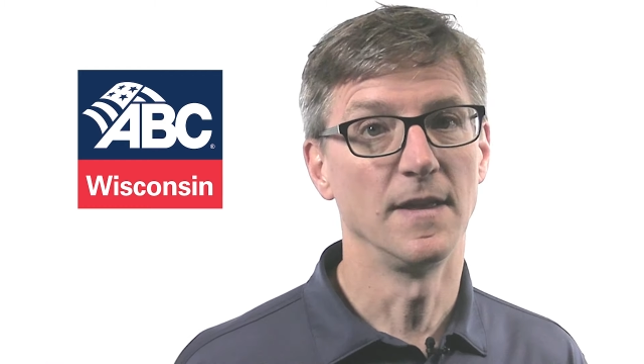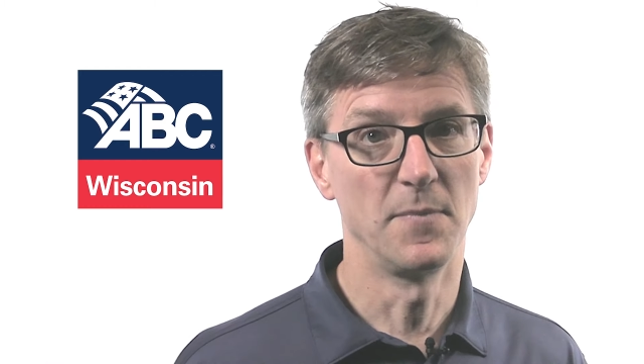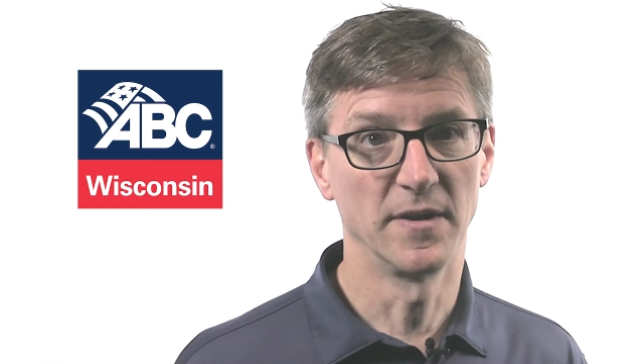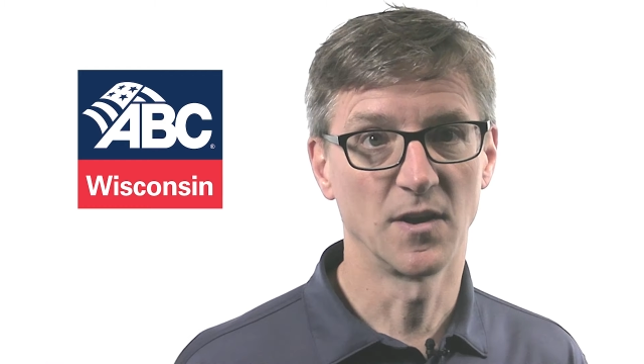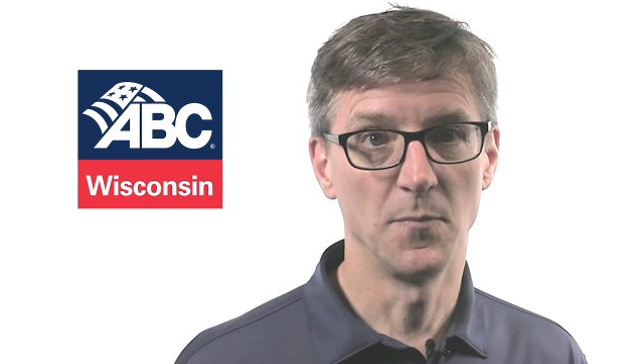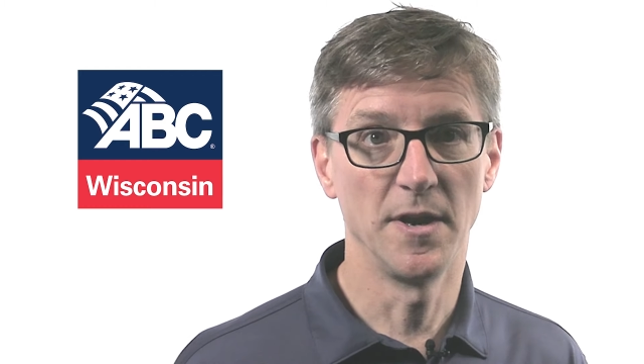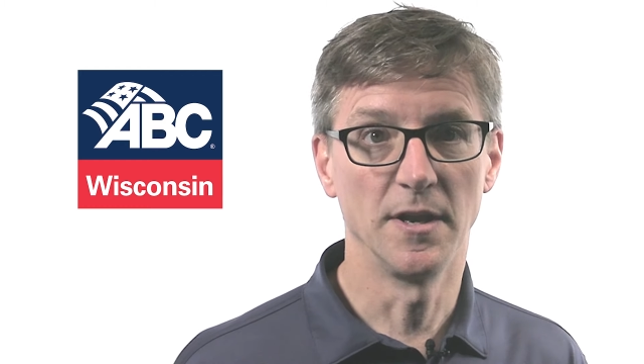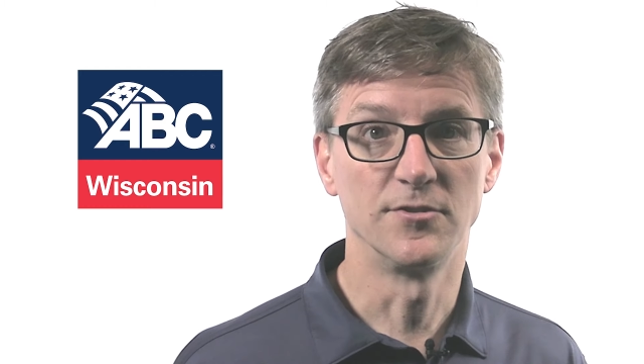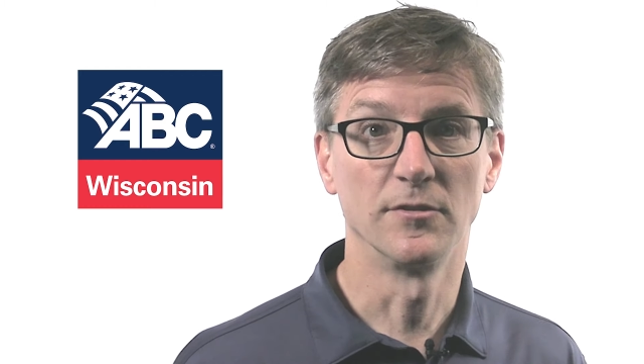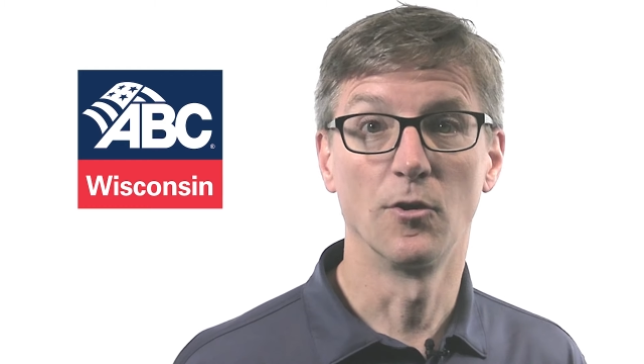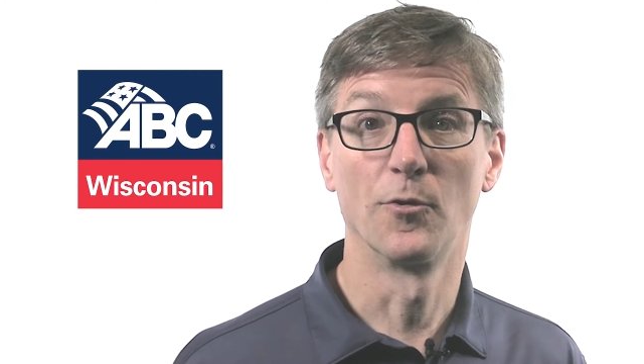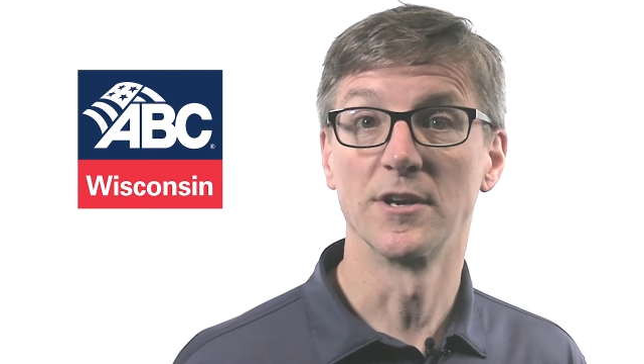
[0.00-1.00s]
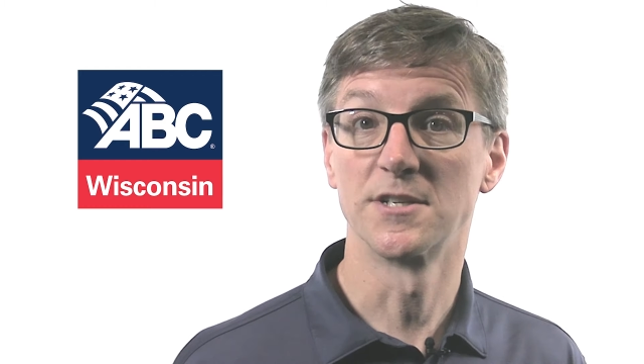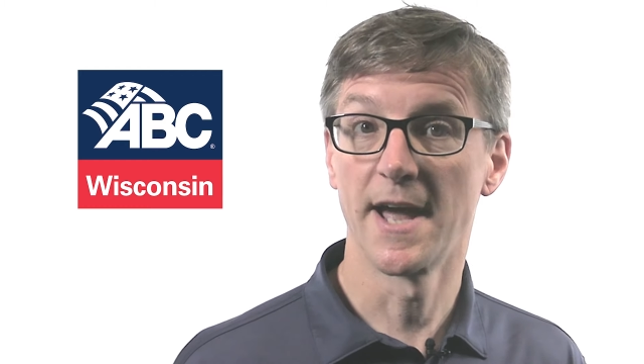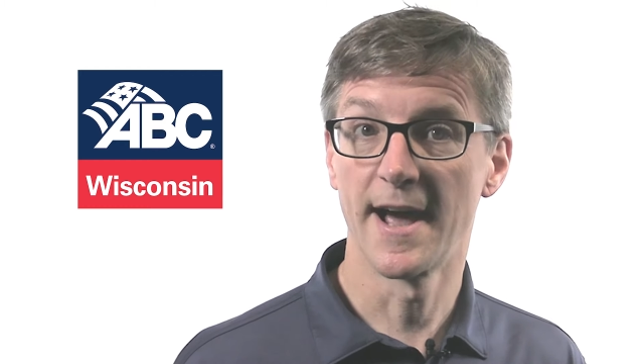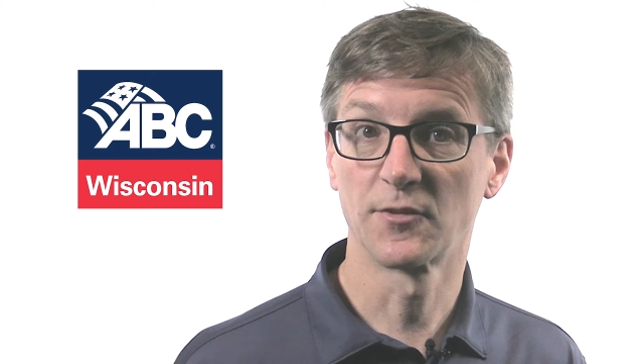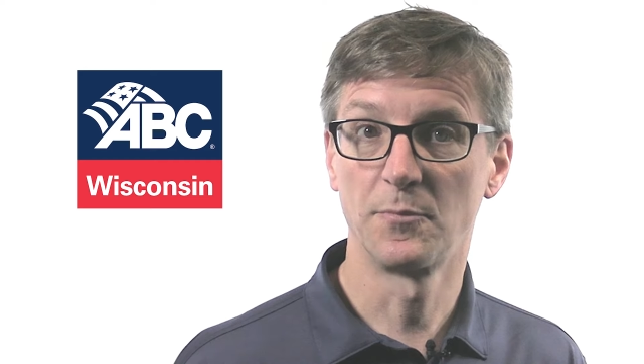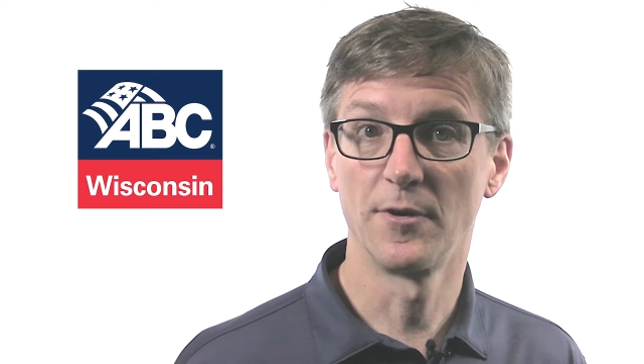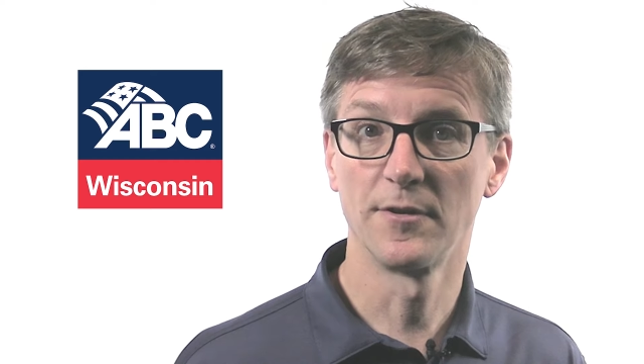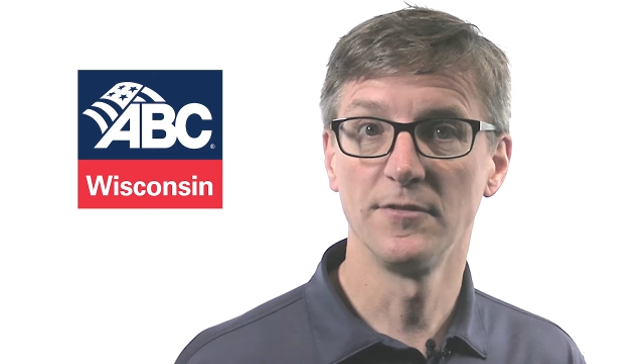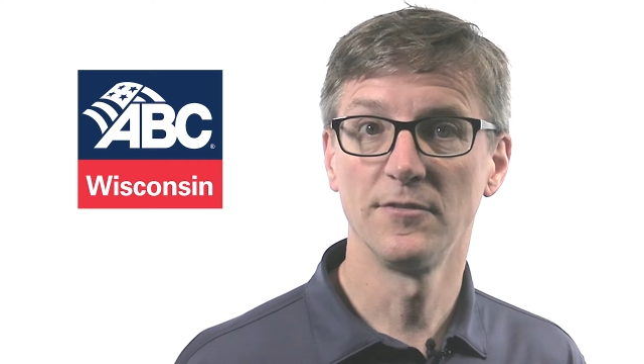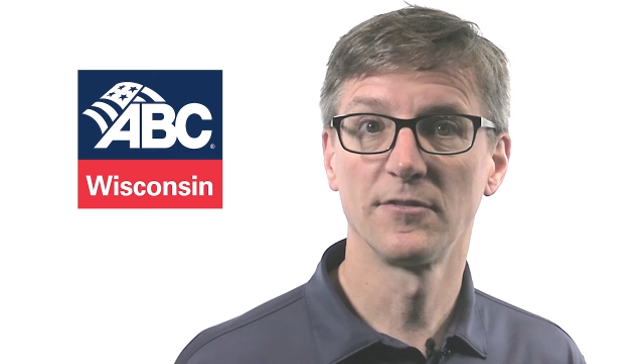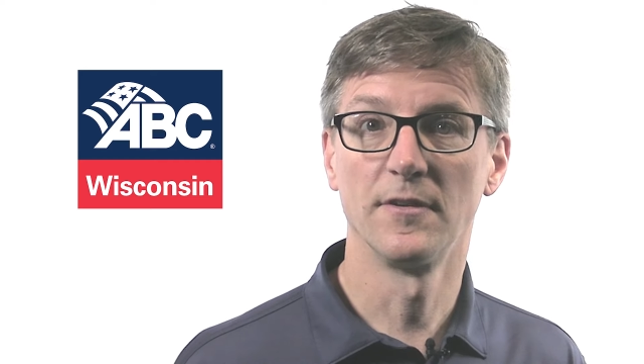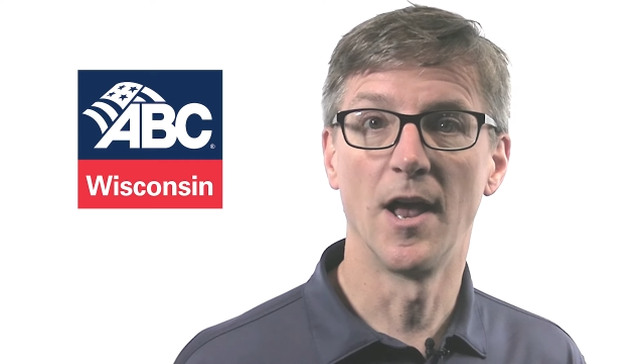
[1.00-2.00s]
They've been committed to lowering tax
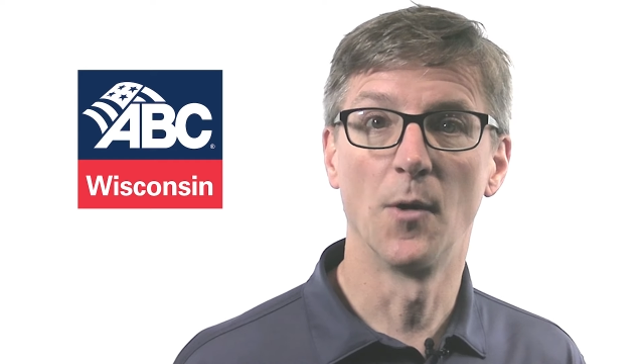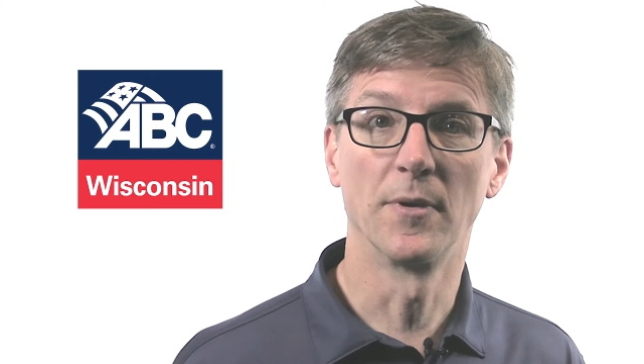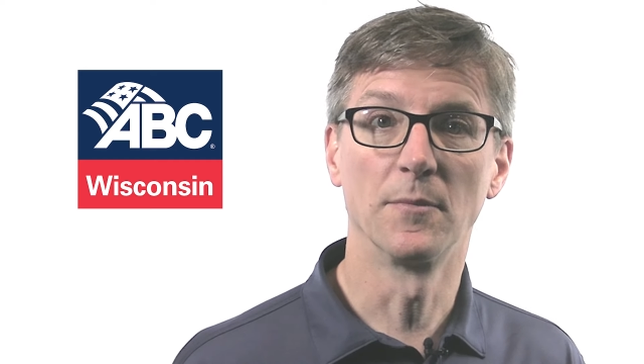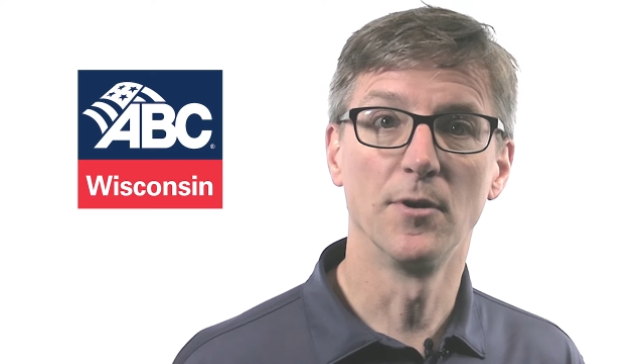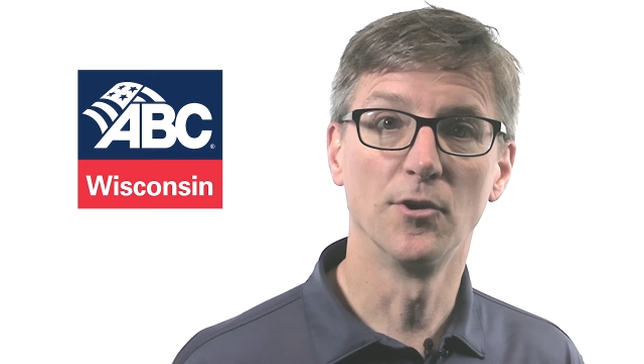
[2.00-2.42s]
burdens and helping